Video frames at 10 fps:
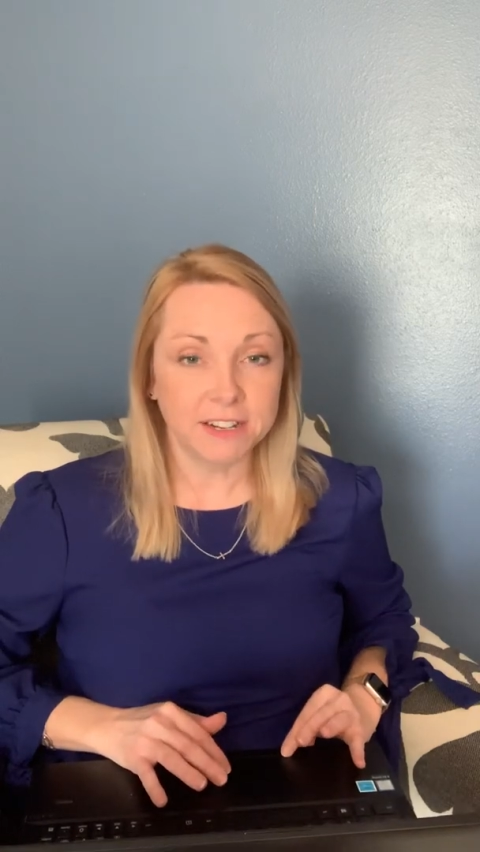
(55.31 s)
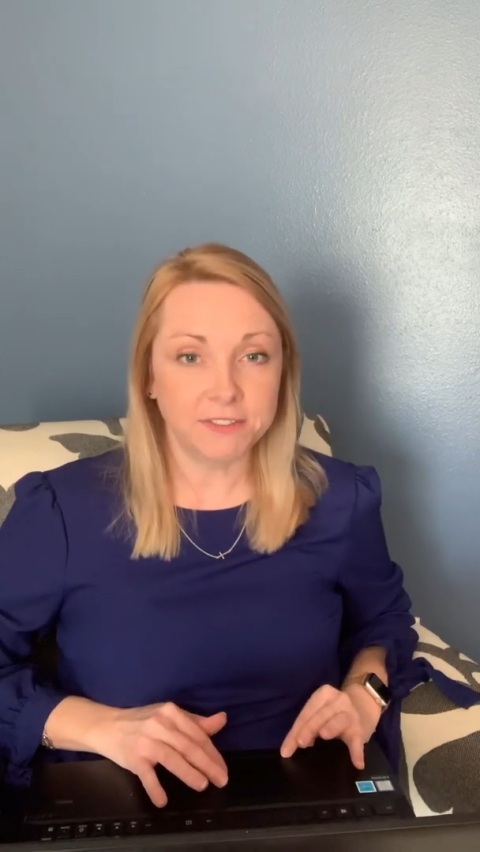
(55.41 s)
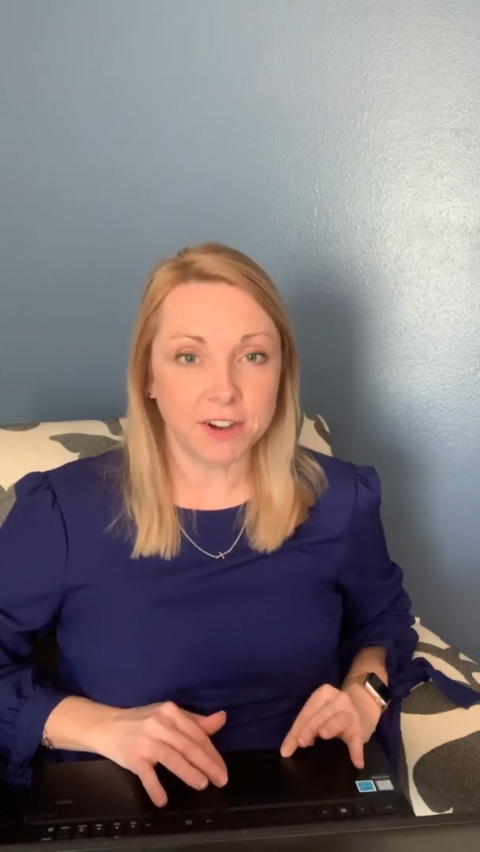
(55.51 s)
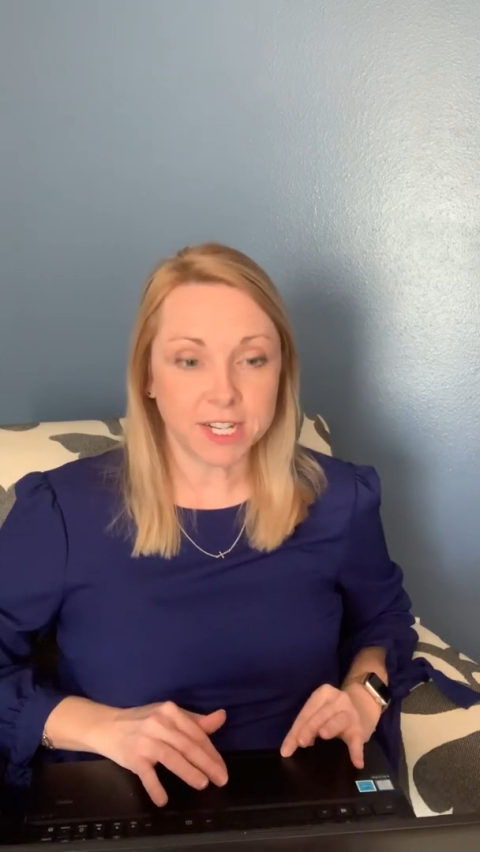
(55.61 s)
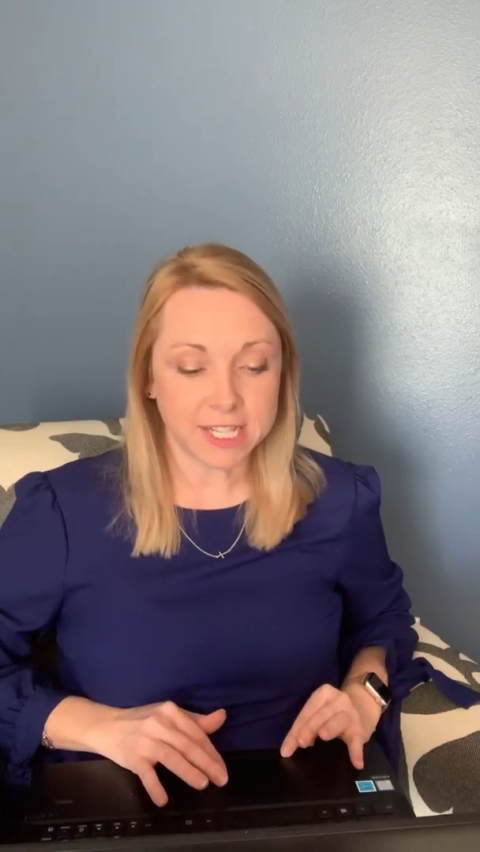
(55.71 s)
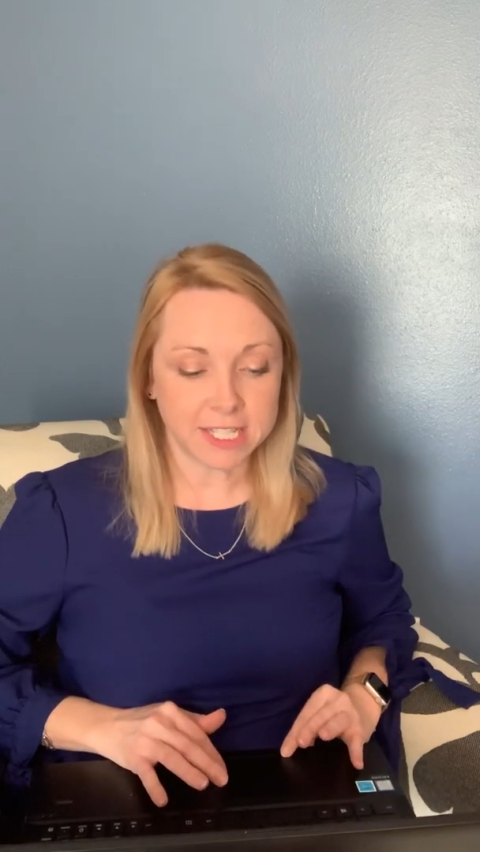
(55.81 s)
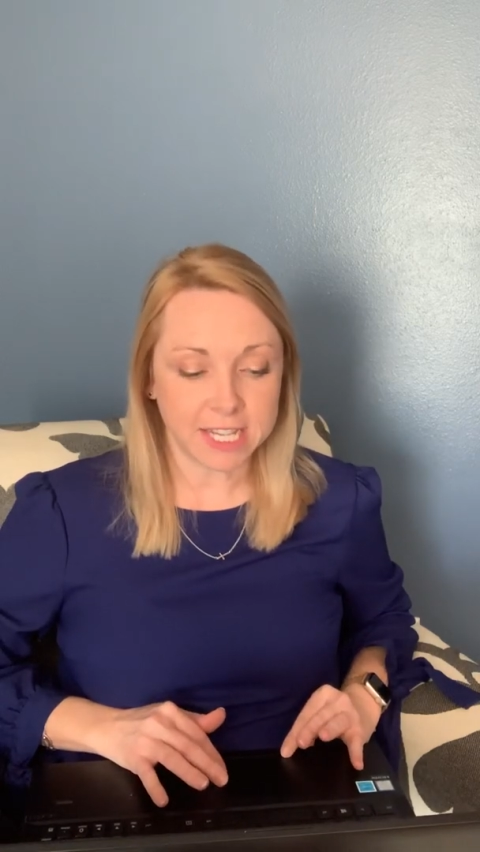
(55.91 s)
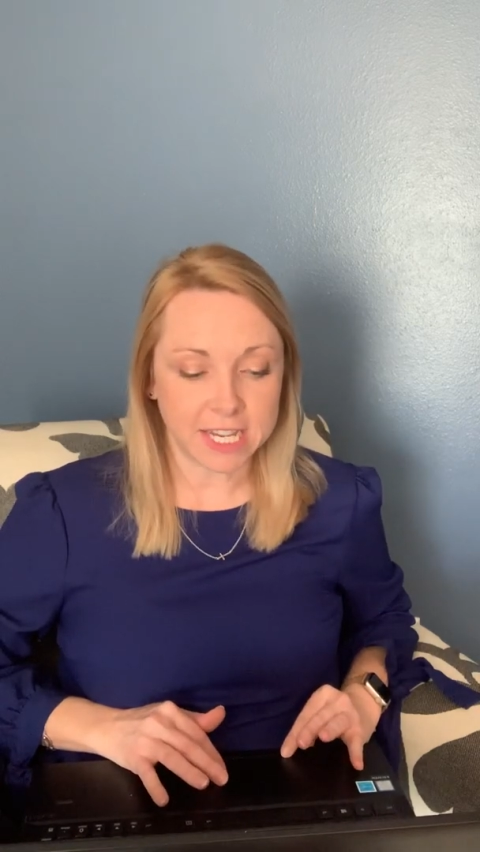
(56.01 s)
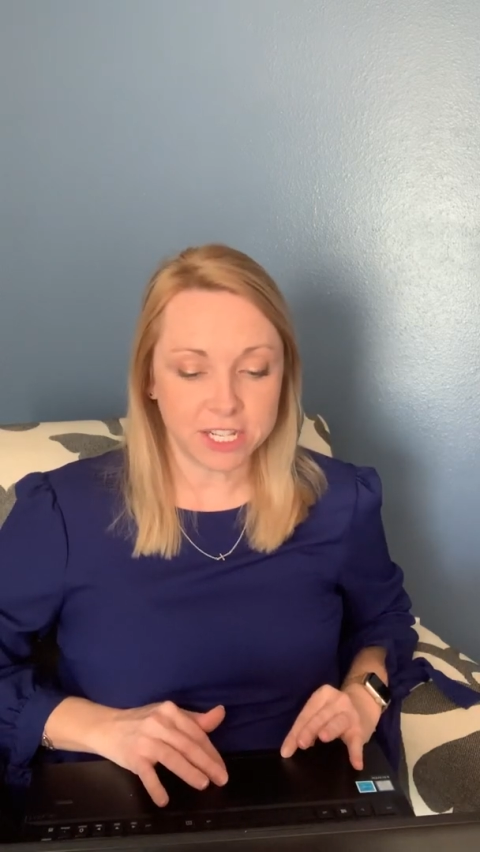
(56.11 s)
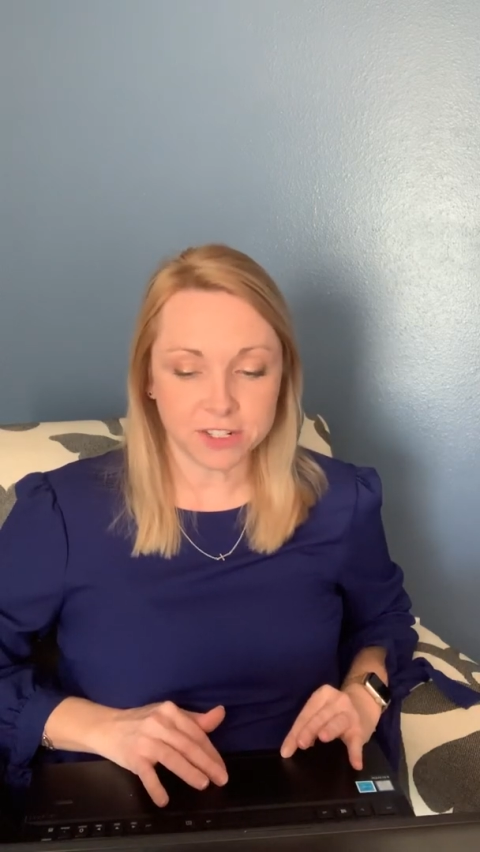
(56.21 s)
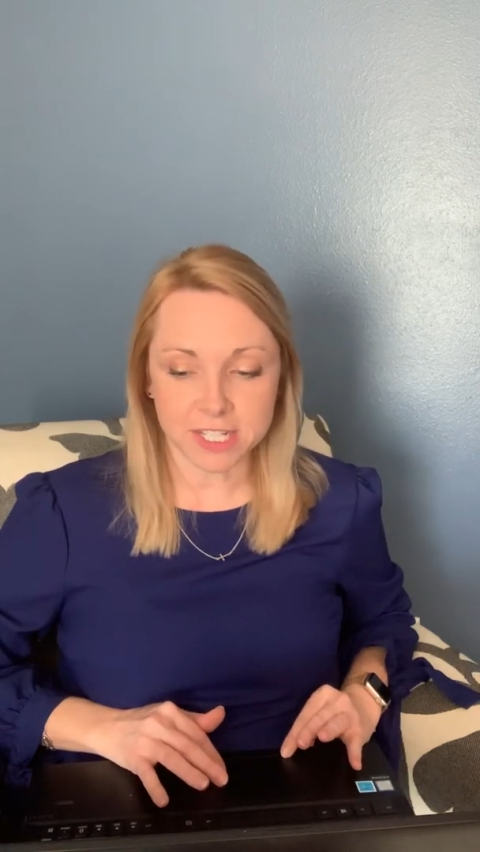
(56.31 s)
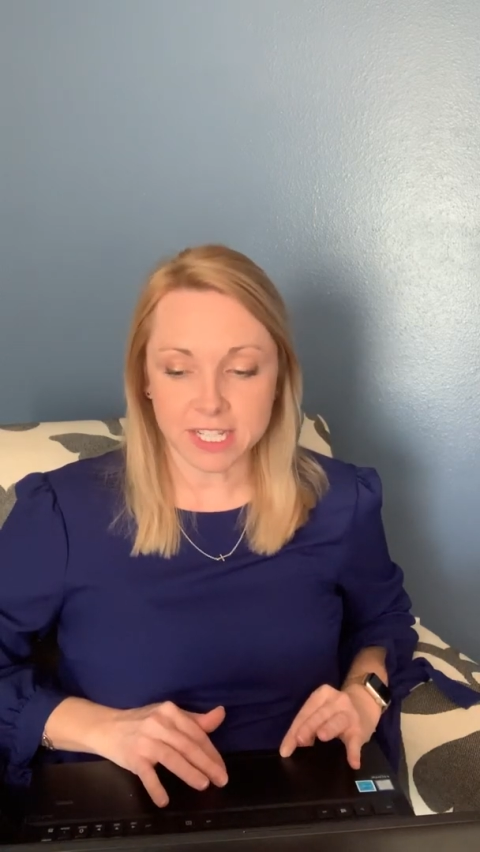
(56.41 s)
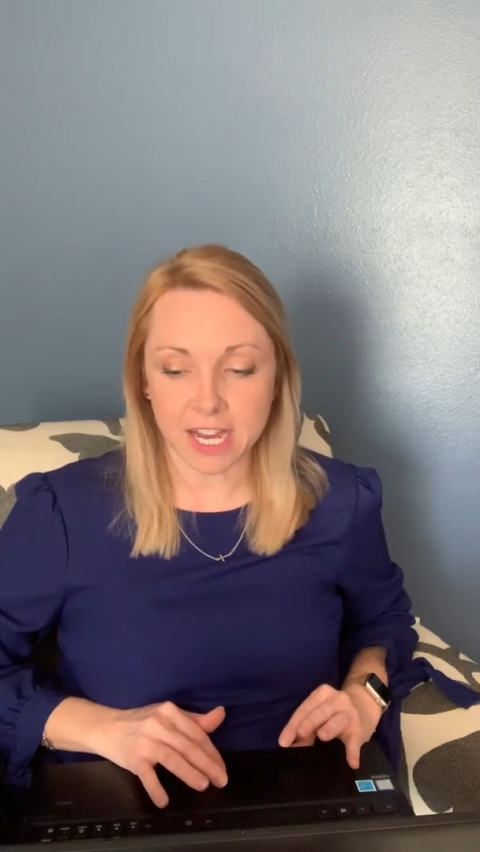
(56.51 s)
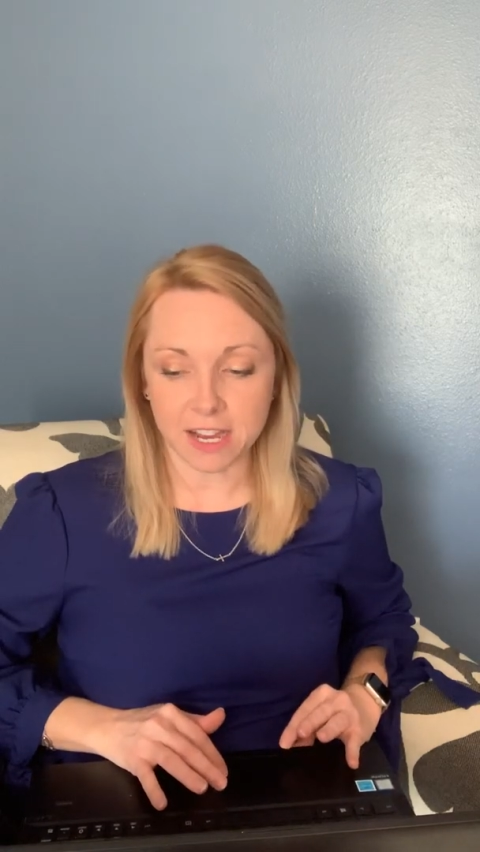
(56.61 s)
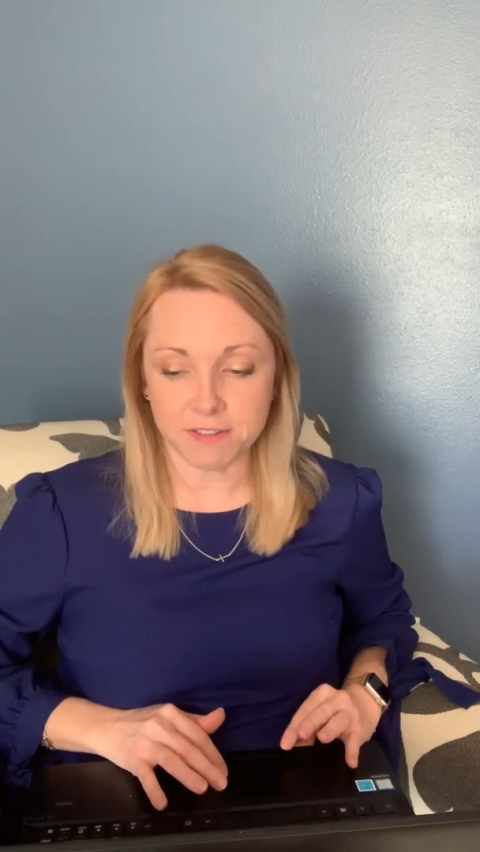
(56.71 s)
focus the interest
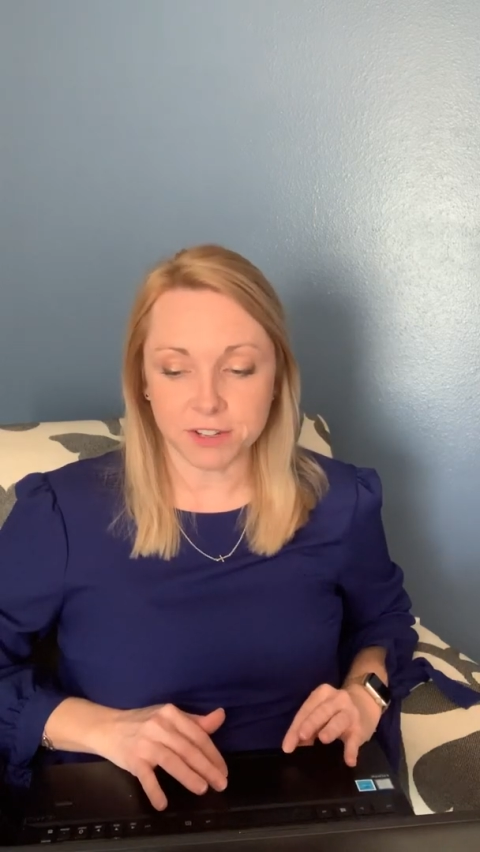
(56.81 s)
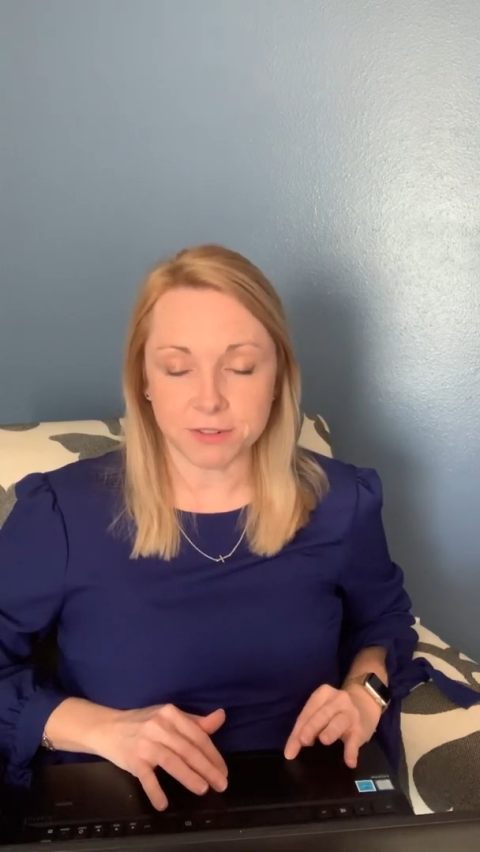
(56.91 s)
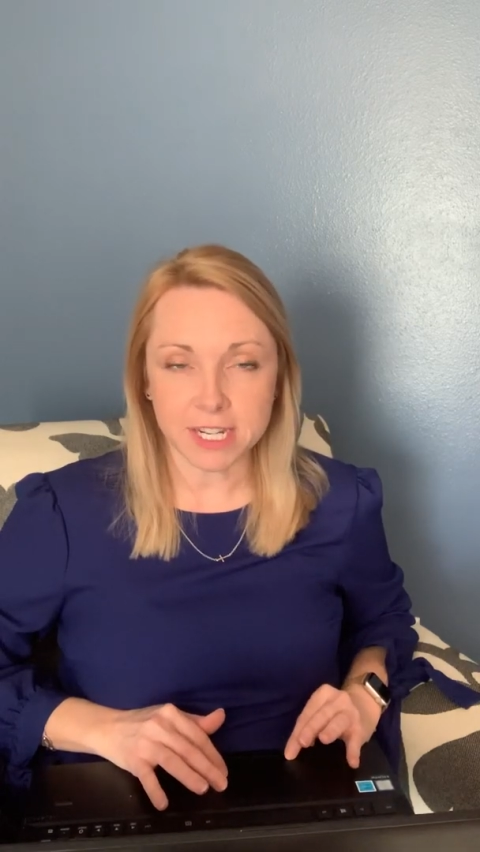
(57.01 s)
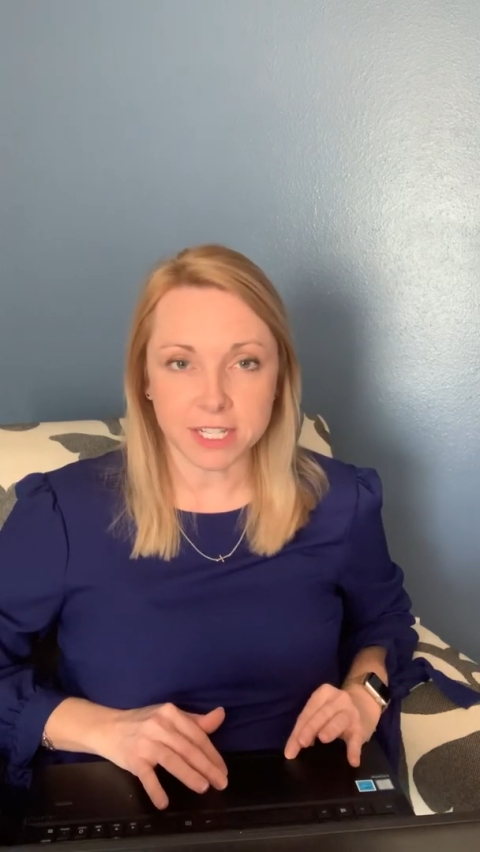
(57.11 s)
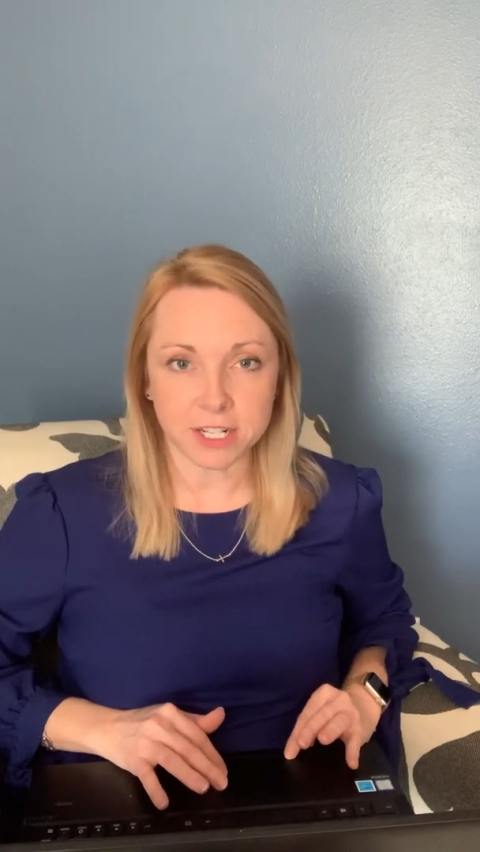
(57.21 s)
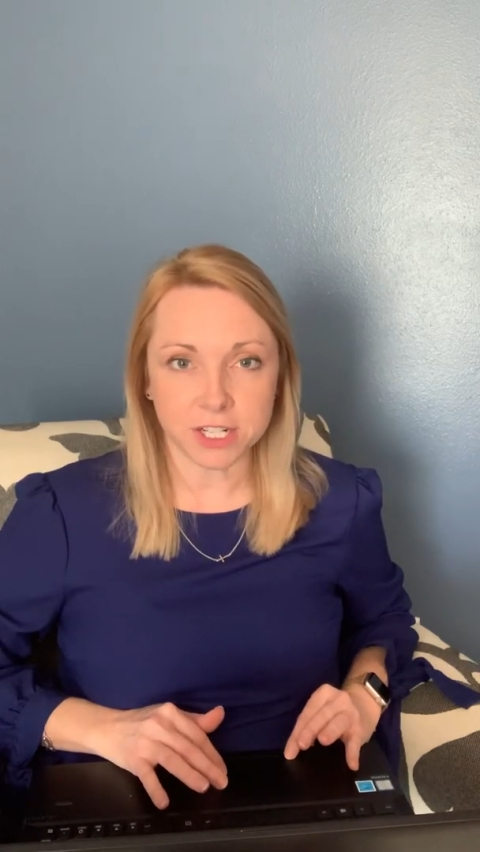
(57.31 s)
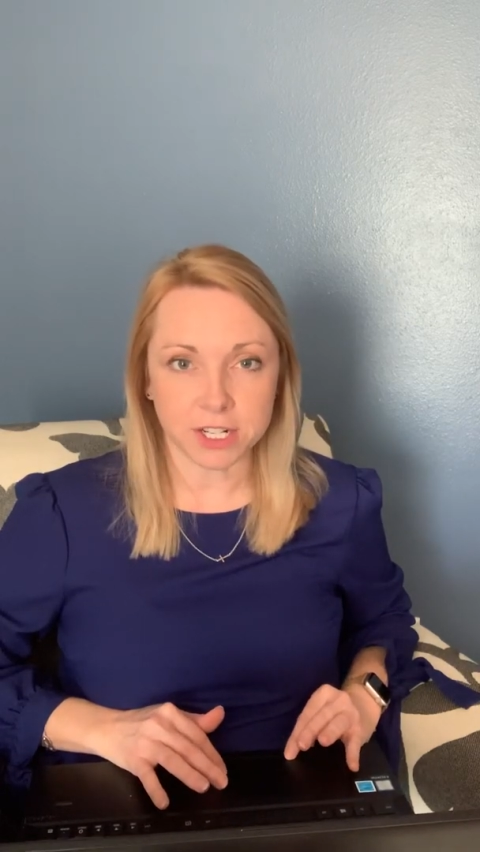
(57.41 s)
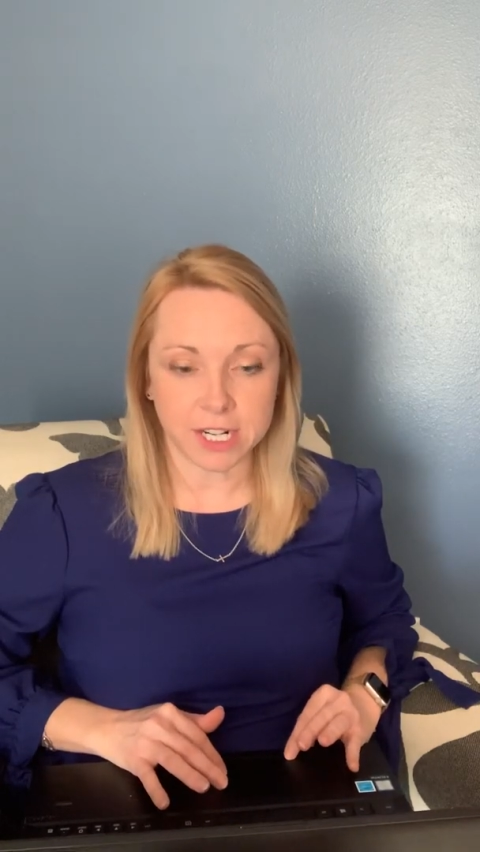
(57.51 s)
of the researcher,